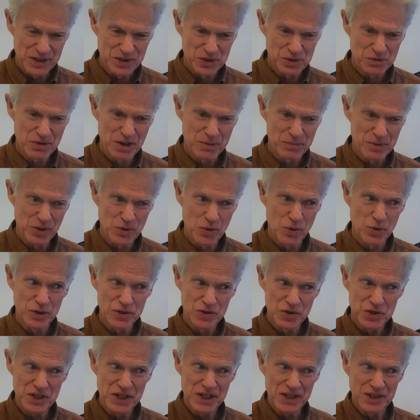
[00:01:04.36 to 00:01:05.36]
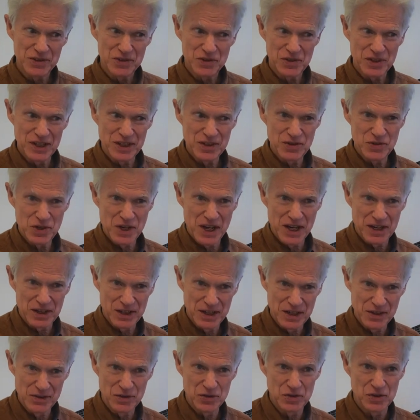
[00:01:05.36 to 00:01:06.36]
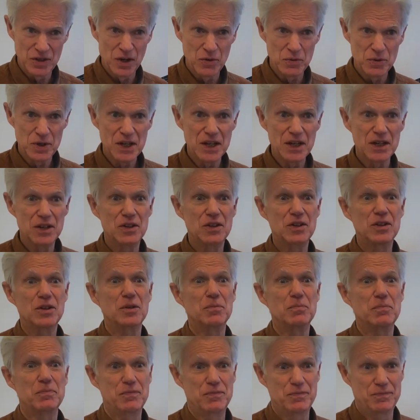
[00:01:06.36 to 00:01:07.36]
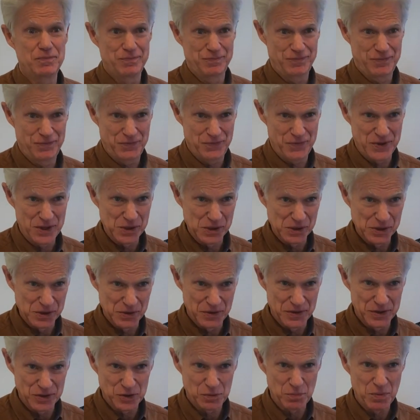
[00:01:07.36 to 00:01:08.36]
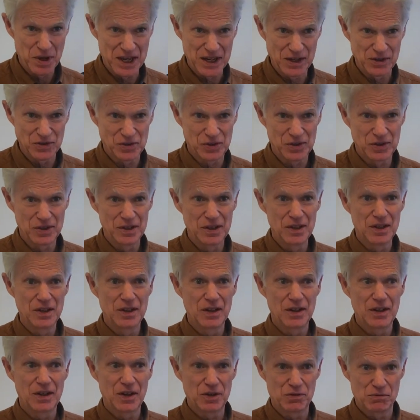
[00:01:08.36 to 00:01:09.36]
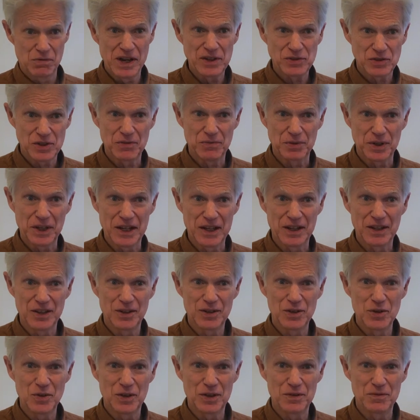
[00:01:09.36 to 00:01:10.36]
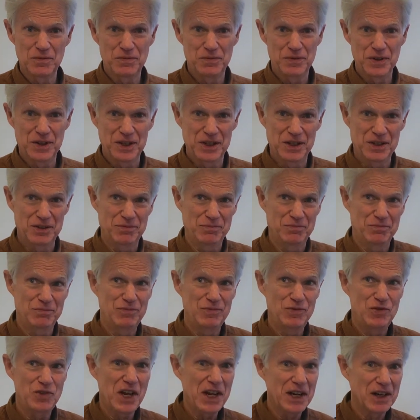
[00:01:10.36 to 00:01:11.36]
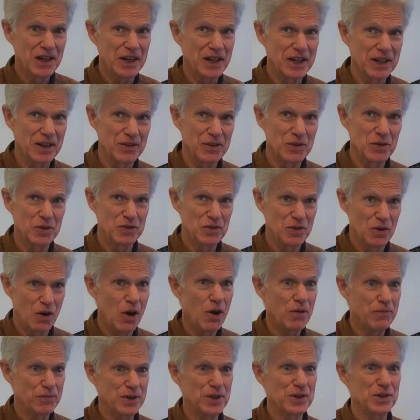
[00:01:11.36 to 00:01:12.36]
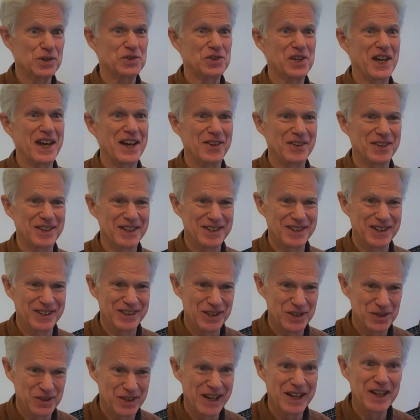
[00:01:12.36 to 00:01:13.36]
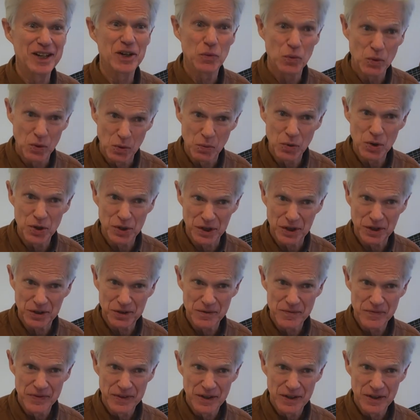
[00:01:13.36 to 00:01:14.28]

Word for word: strum a chord, she can sing gently, there's no need to fill the space aggressively. You can fill it gently. You, can offer your sound into this and it will work.